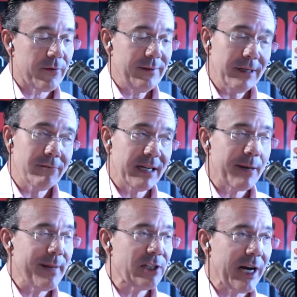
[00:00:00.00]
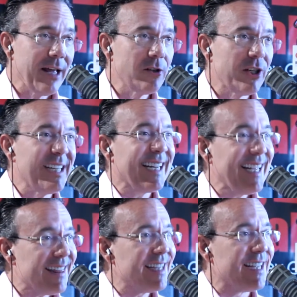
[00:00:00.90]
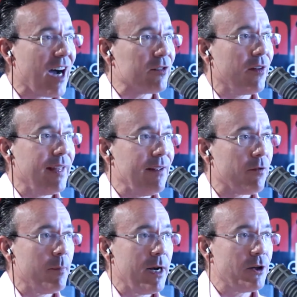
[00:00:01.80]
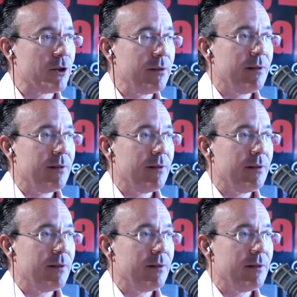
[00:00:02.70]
it can be challenging to get the doctor the information